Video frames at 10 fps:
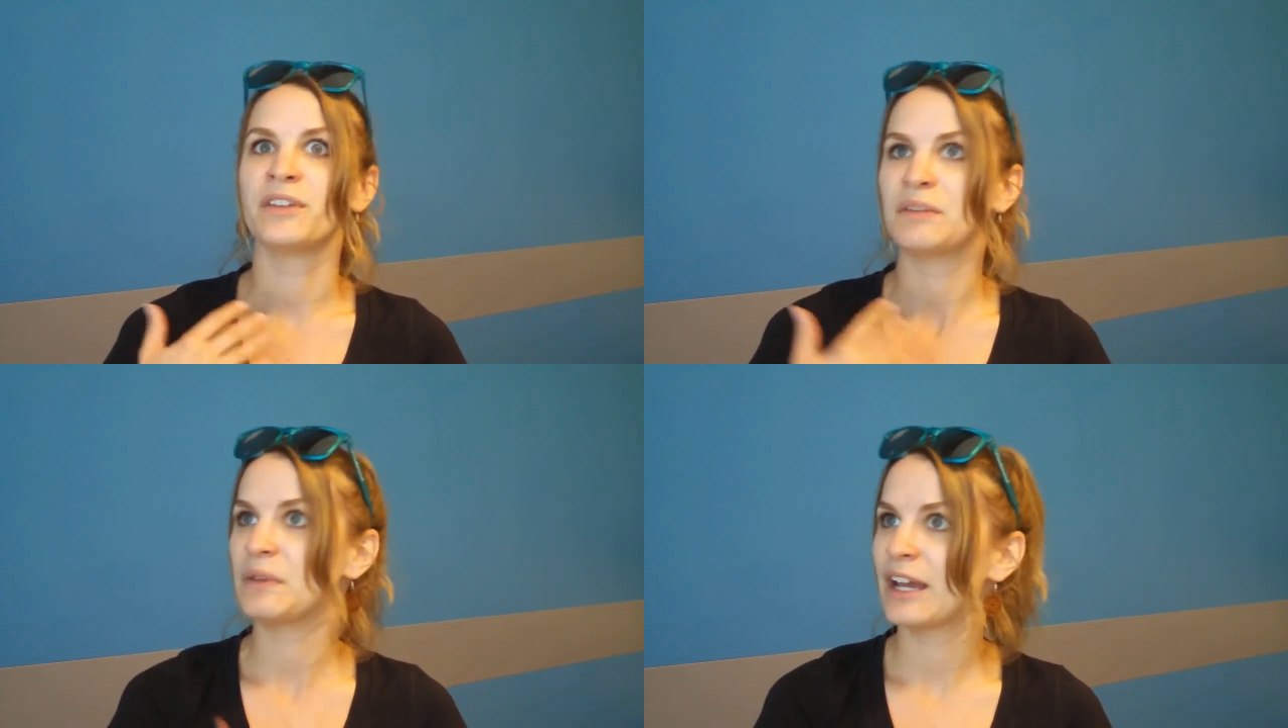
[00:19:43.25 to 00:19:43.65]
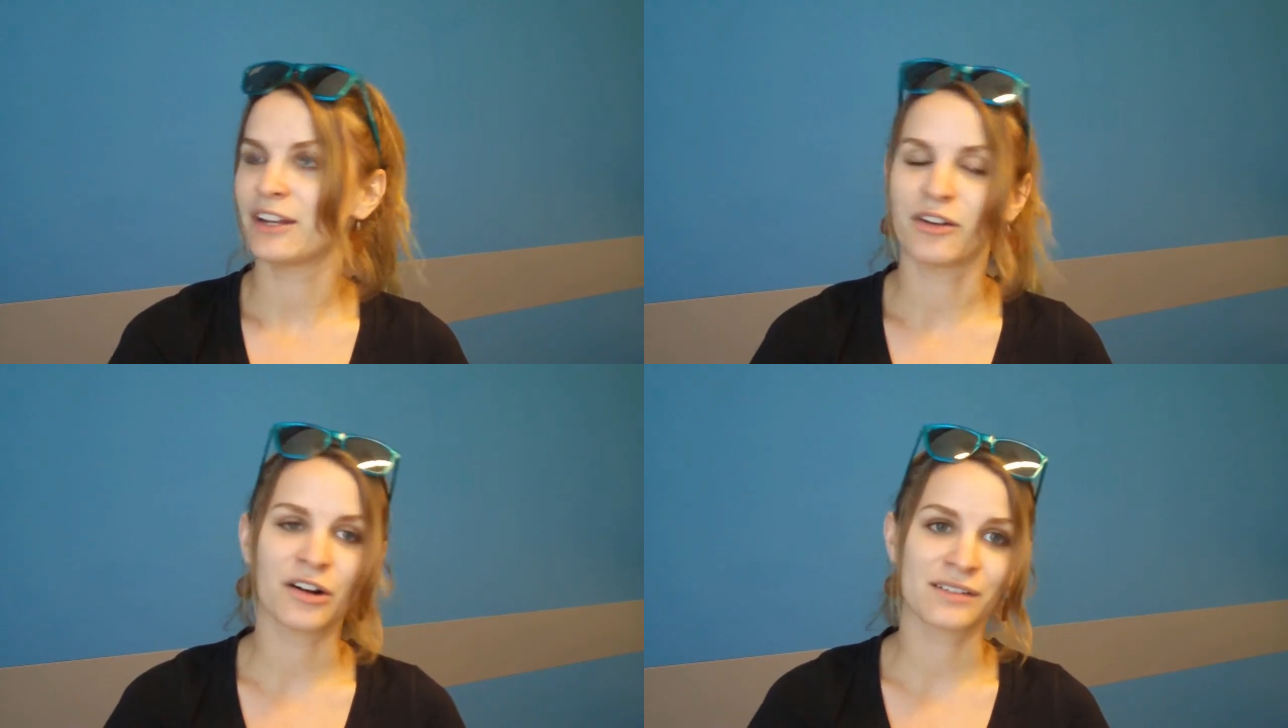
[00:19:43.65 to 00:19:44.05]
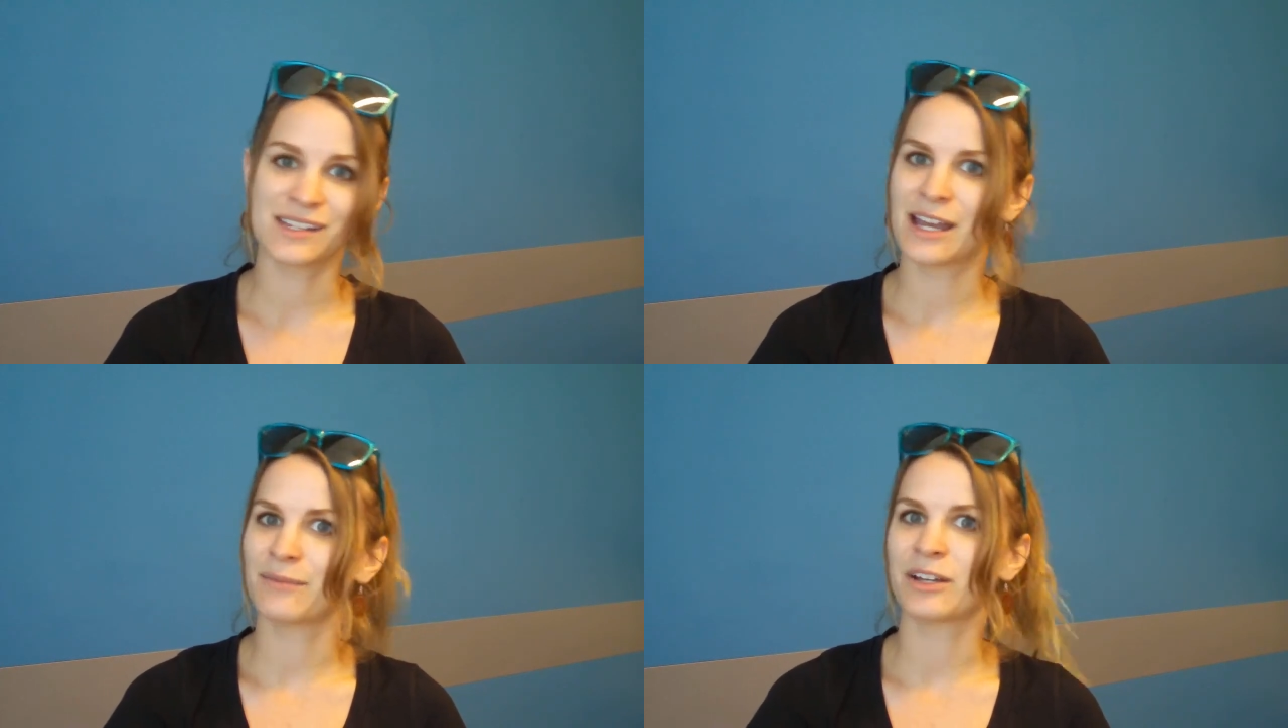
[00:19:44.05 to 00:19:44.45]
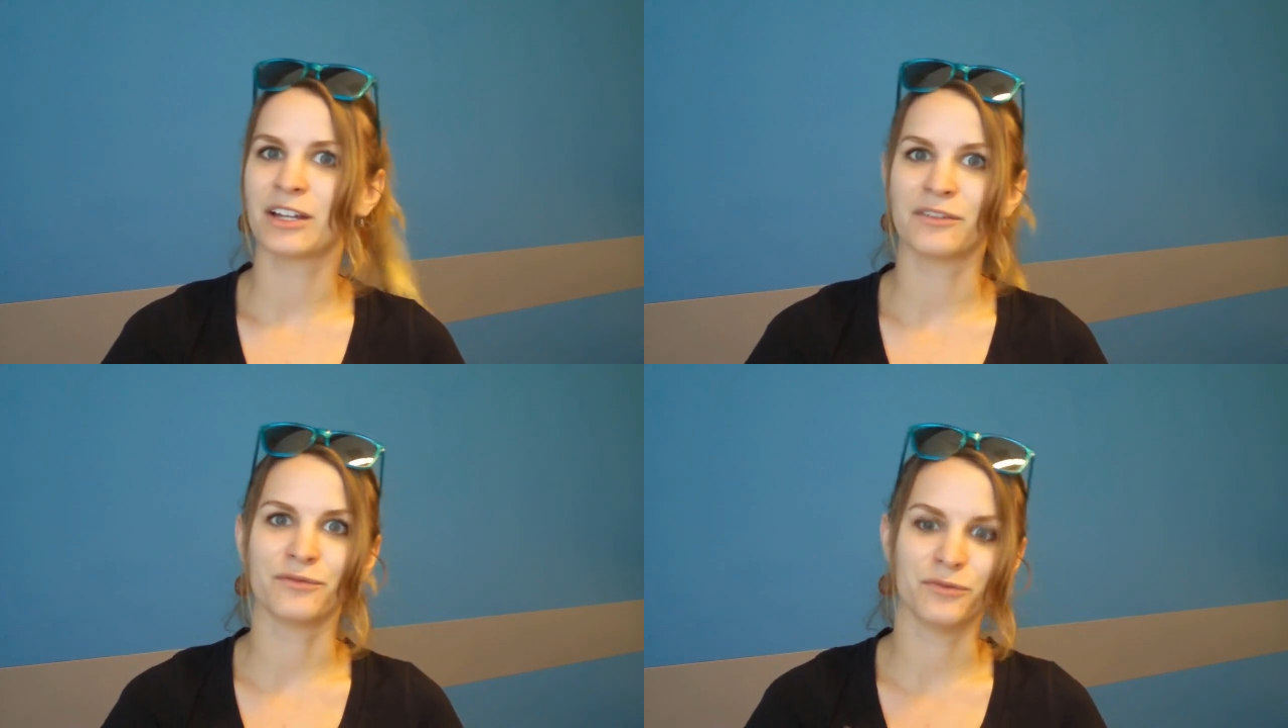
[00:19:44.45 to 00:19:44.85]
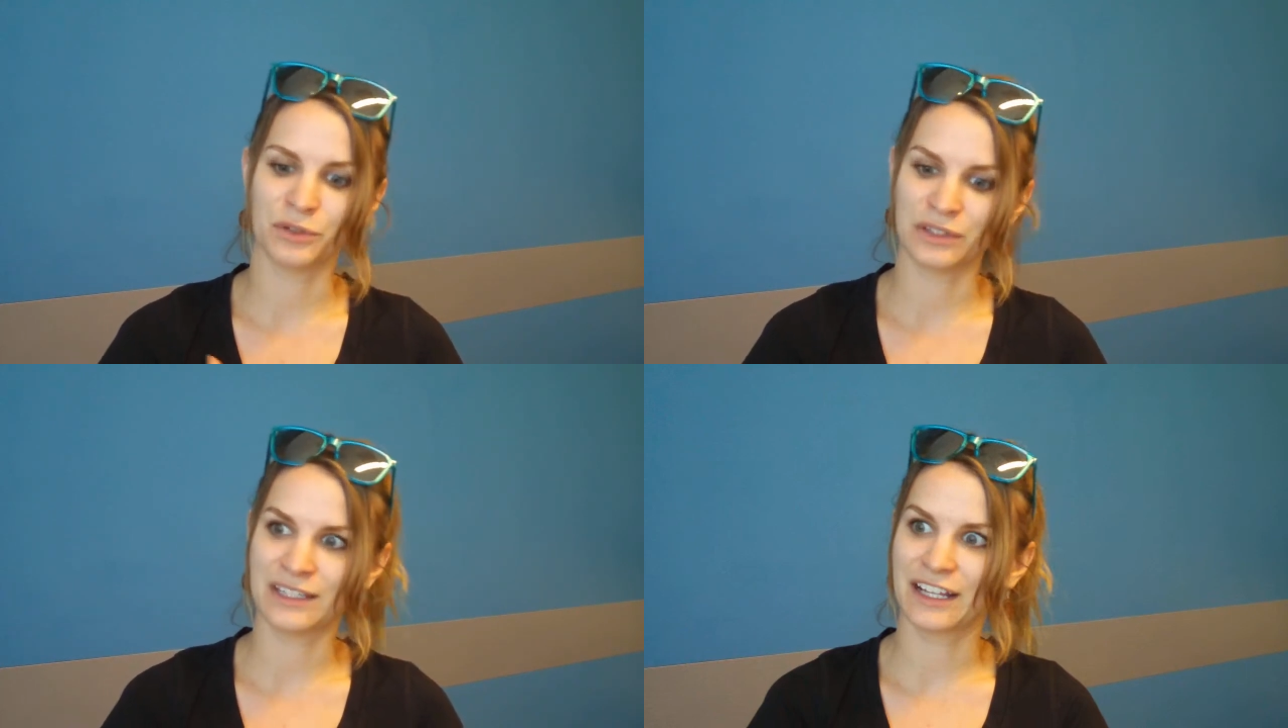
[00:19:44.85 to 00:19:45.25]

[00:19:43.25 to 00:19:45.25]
They've had a hard time kind of really